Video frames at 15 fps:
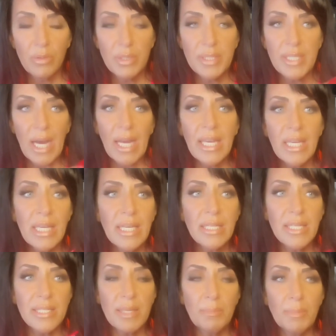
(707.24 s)
dieting
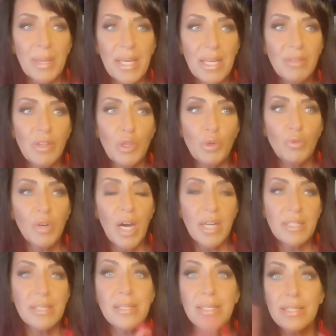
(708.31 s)
doesn't mean that you've got
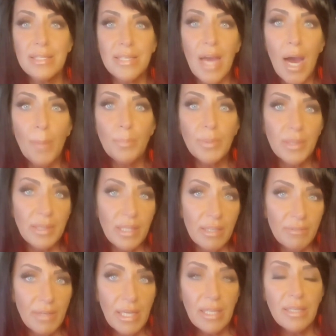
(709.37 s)
to stop
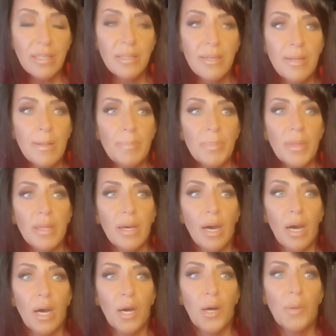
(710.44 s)
living.
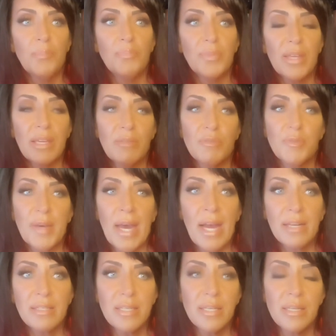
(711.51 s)
In
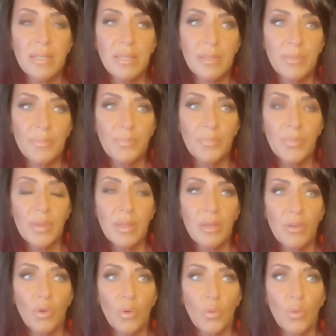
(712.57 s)
fact,
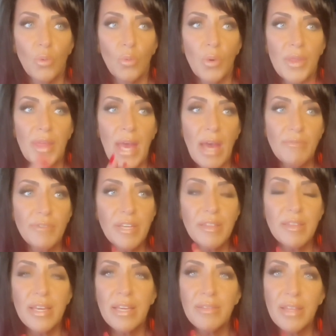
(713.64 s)
with
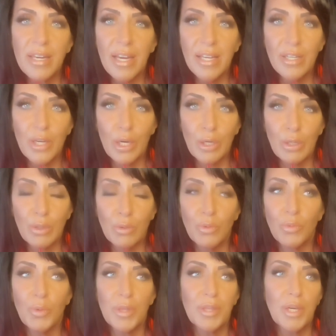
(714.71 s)
everything that I
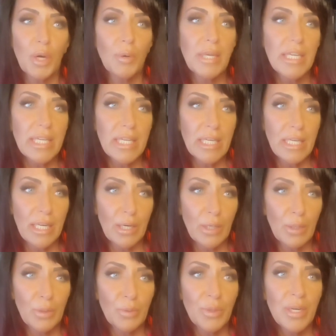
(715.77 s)
know, with going
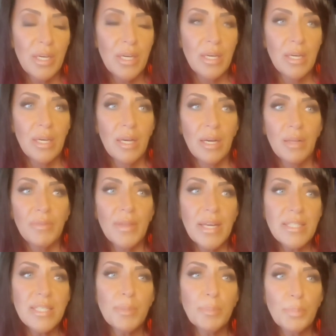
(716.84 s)
keto,
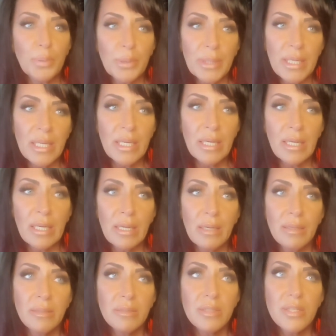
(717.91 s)
that's a
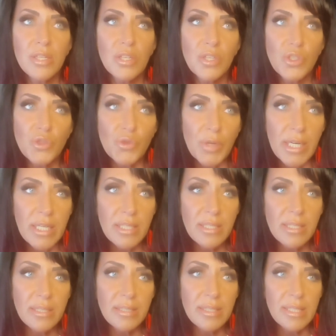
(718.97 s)
pretty
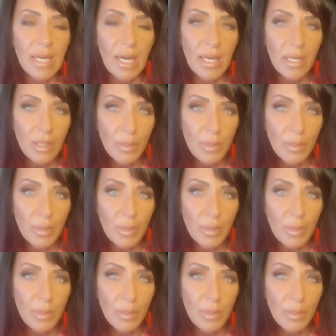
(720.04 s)
strict diet